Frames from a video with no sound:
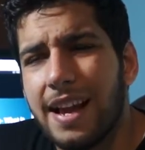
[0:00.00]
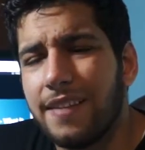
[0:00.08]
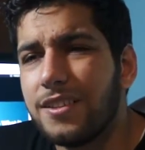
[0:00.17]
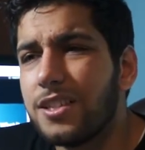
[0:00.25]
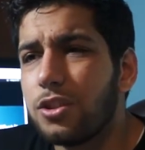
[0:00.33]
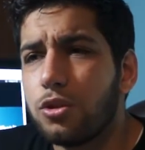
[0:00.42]

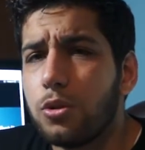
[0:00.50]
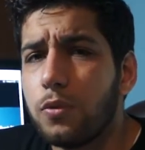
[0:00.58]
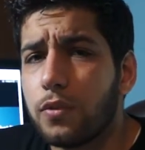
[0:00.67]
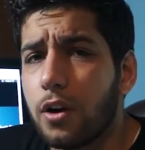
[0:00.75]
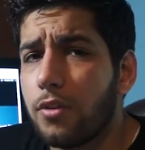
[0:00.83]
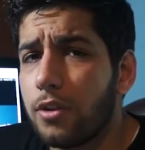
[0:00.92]
And this is true
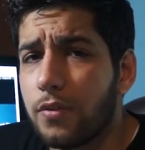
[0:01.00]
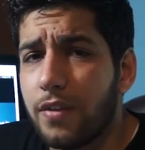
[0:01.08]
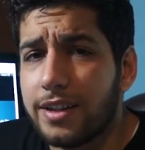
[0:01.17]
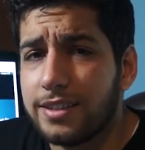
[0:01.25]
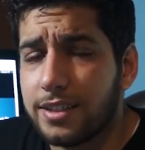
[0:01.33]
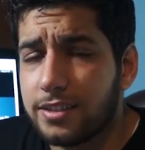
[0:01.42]
for other
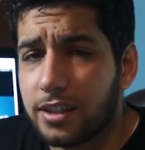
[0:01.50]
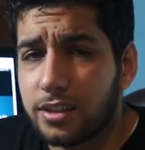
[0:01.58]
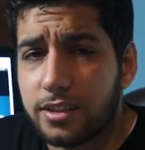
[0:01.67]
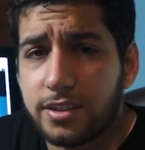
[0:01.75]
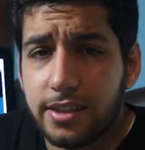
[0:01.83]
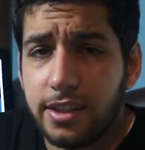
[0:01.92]
devices, not
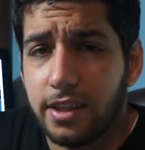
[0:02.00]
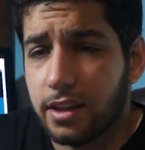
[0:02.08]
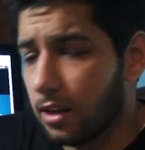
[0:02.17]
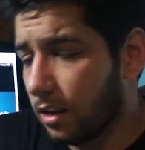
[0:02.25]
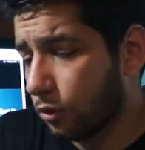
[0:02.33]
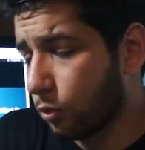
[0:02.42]
just the
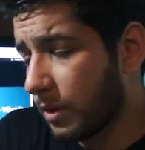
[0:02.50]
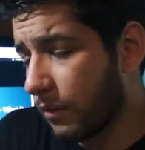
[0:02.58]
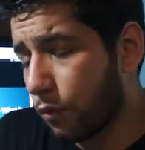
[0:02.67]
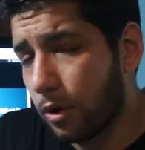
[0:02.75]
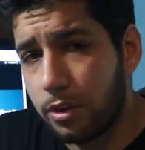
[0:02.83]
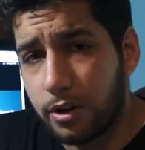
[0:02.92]
Lumia
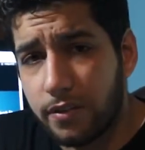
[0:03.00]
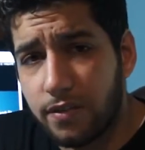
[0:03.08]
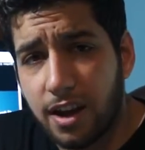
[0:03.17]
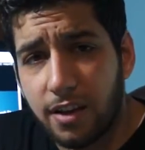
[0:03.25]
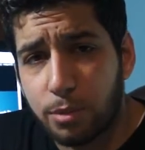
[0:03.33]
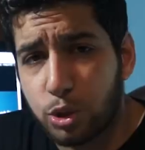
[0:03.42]

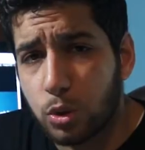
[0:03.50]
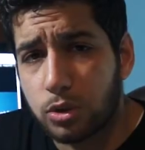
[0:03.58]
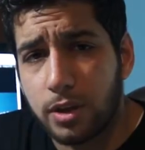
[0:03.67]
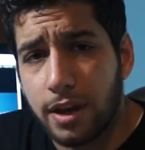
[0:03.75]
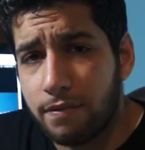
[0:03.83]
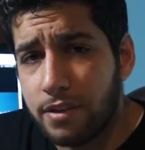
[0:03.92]
435, but you
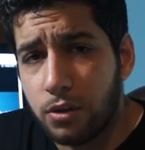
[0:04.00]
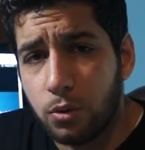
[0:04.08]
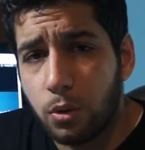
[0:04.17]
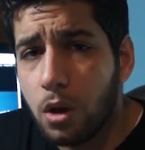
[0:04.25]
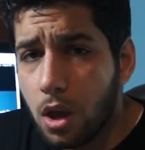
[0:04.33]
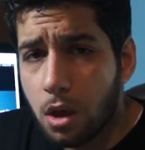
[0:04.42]
also have the
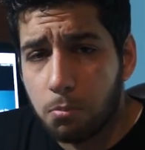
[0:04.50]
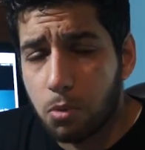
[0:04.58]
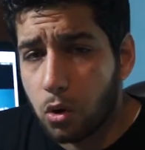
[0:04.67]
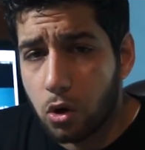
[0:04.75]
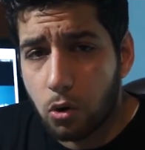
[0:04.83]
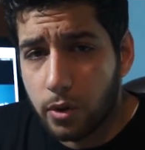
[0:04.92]
new
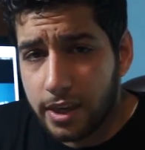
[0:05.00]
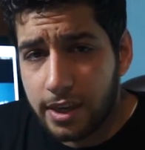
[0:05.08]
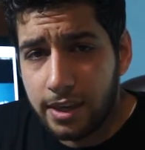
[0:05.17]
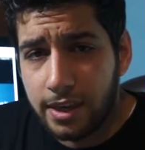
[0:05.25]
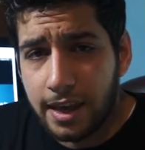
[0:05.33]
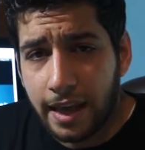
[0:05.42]
Moto
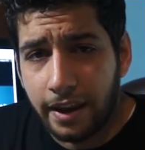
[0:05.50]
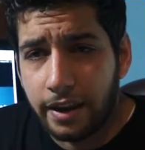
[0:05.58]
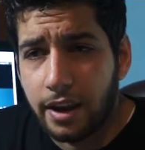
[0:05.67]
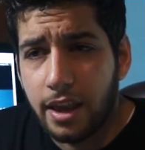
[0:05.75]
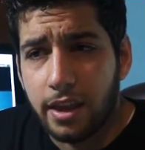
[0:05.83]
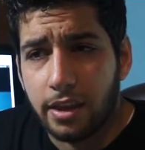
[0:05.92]
E
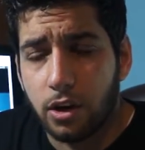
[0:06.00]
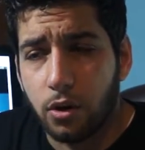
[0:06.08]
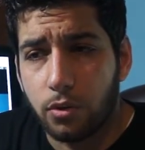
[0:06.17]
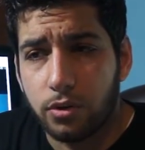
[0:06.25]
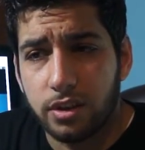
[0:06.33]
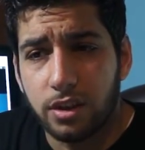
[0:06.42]
and, you
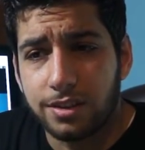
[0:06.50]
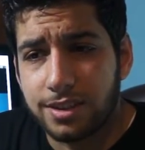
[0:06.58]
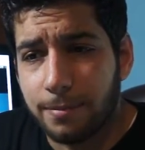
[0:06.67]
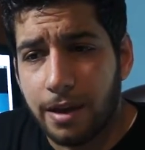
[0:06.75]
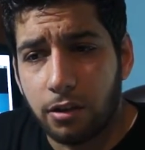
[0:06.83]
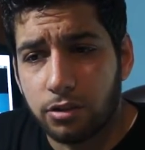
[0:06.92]
know,
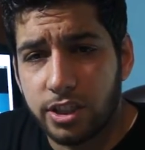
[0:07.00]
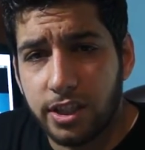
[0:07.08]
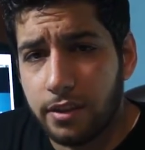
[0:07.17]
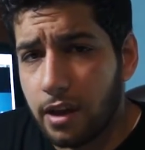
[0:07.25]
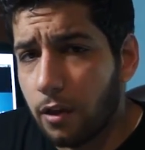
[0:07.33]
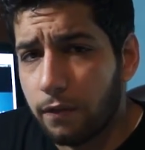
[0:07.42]
some
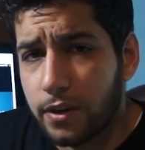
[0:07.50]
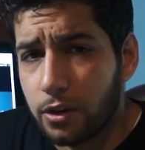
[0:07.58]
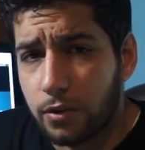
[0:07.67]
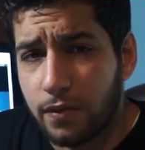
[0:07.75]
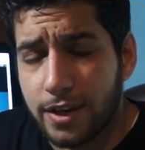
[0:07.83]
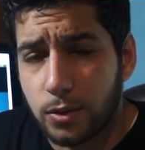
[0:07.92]
LG, the
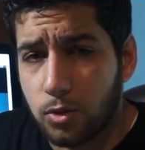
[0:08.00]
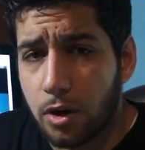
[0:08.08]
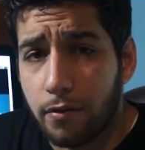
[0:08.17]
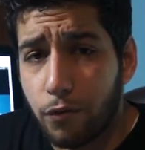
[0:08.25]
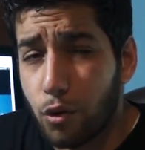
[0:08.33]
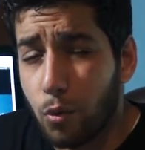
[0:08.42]
Alfino device, which I
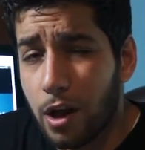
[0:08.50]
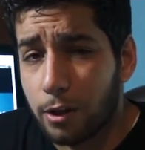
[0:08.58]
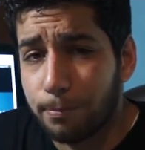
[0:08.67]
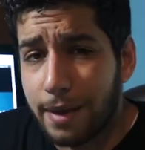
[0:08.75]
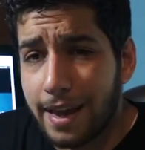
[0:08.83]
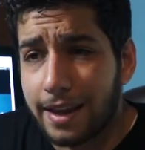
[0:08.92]
reviewed a while
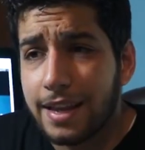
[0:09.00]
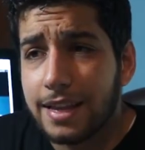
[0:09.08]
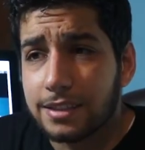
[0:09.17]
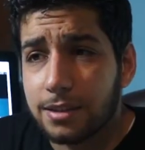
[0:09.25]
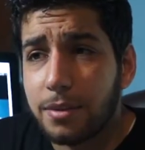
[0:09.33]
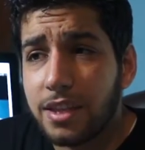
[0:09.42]
back.
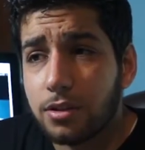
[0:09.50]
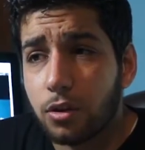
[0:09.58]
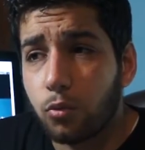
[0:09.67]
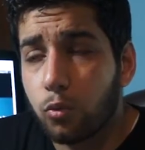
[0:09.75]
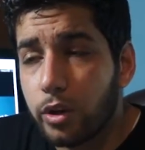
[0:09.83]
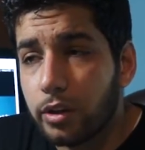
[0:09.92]
Some of these
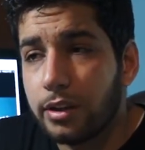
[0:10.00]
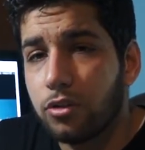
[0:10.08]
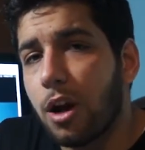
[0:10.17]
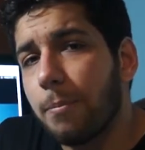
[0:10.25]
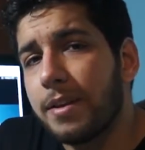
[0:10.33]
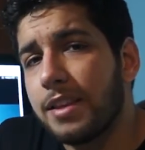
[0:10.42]
are really
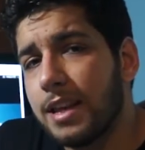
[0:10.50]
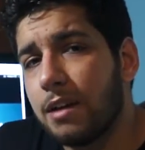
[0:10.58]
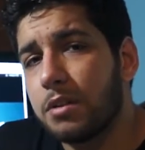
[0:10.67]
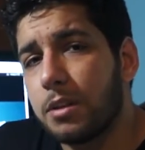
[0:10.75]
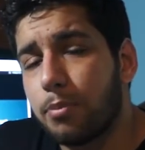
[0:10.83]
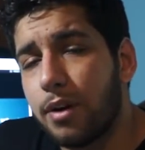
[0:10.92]
dropping
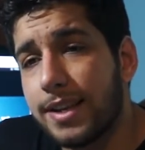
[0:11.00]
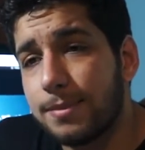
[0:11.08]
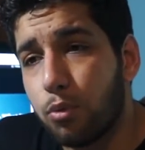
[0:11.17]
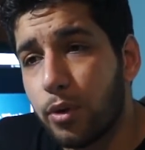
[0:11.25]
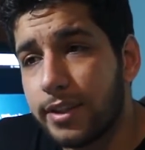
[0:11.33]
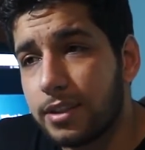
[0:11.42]
down in the price
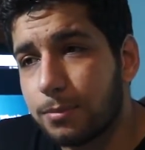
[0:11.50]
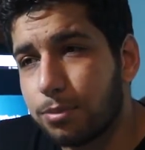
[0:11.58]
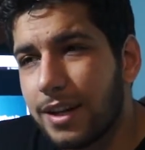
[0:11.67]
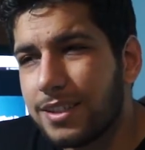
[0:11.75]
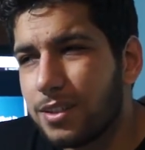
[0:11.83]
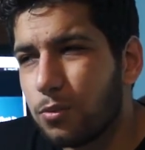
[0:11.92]
point to
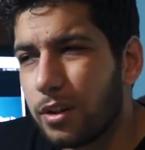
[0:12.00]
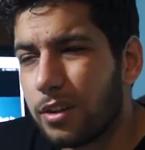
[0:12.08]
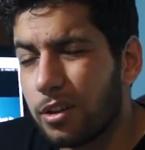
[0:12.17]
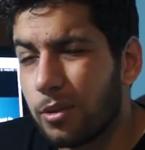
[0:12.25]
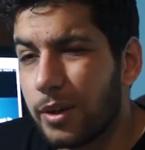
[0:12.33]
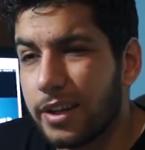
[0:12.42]
prices where
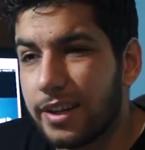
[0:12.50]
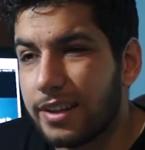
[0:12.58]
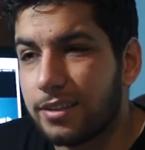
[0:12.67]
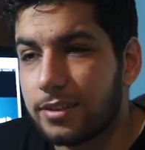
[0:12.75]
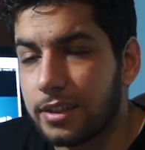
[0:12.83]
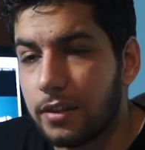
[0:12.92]
they're
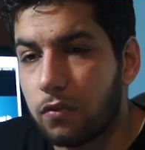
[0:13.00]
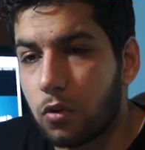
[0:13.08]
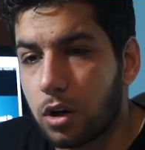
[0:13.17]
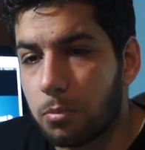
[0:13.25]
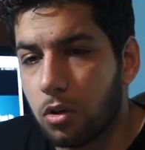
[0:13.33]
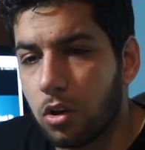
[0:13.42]
ridiculously
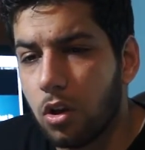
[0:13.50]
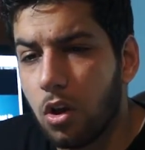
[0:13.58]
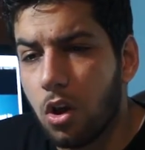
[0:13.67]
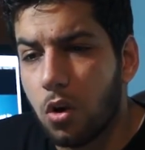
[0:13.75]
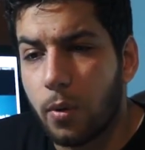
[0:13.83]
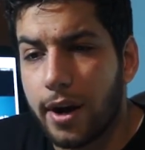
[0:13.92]
affordable,
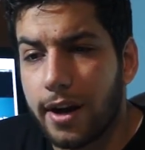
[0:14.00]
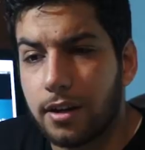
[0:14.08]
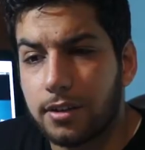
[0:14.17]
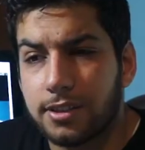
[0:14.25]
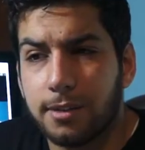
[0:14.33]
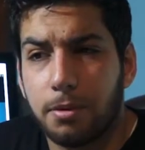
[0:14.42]

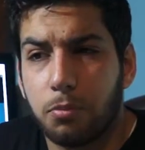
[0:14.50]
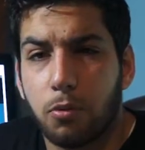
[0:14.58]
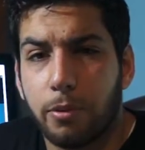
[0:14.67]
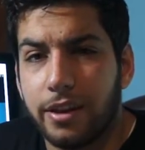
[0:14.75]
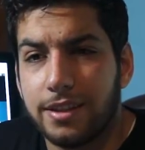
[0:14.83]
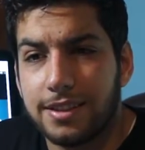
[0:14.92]
where some people
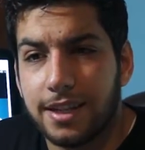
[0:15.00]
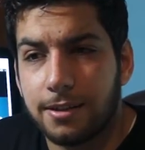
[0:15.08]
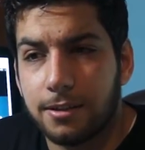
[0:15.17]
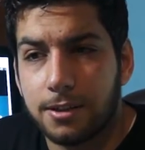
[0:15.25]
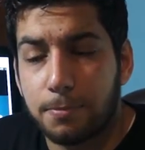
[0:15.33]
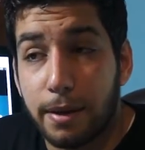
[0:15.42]
will probably
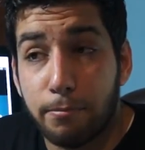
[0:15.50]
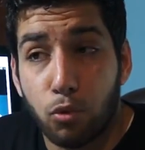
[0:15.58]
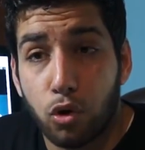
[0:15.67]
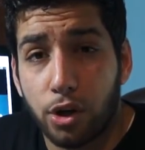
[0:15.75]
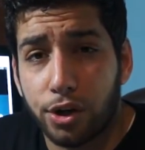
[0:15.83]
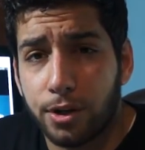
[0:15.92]
spend
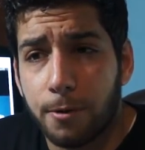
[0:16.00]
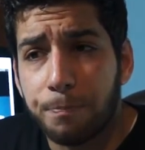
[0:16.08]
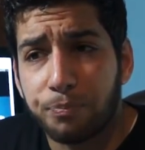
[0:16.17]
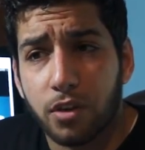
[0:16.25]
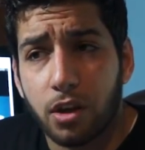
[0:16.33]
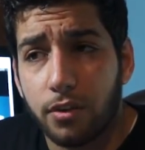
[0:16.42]
more on
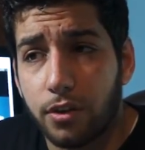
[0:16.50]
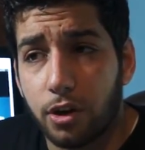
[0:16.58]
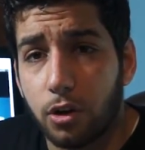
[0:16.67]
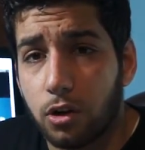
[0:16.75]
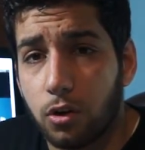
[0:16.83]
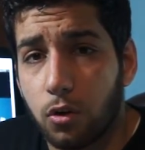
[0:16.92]

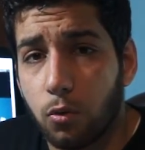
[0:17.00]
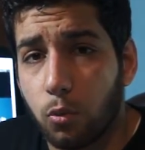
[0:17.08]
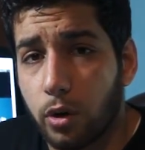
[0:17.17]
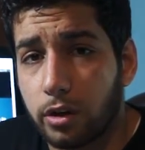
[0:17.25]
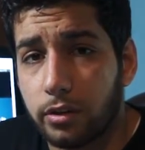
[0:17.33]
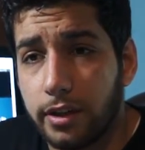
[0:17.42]
their
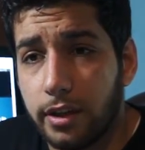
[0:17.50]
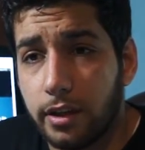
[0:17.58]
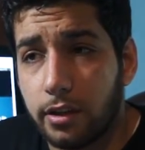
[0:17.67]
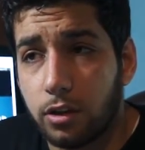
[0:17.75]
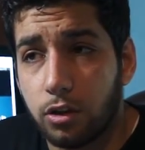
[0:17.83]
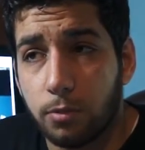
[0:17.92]

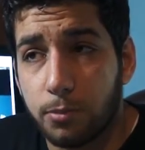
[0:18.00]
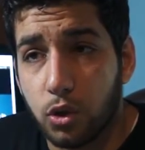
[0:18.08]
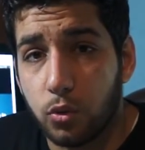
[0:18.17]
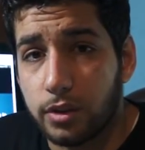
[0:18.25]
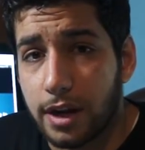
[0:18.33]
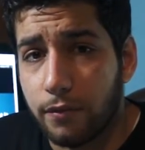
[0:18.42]
workly
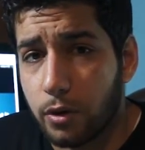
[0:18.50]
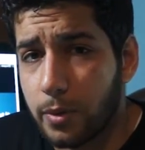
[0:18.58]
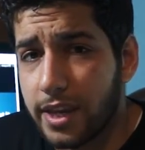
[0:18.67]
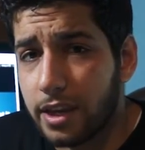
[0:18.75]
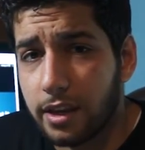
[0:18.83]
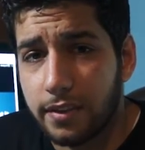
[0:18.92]
commute every
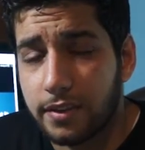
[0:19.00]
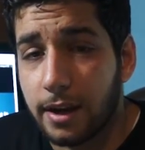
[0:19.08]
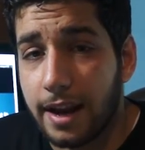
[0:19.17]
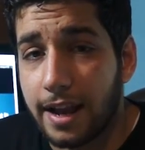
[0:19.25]
week than